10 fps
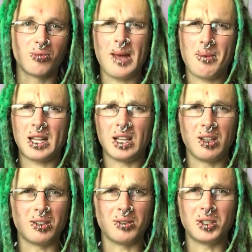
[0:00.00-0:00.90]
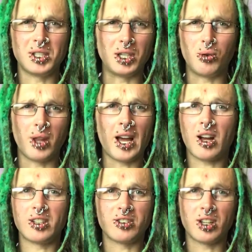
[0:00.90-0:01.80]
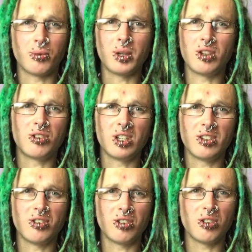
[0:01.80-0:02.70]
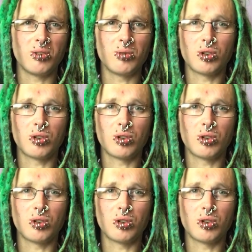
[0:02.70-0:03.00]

hair metal and all that kind of stuff that we used to listen to.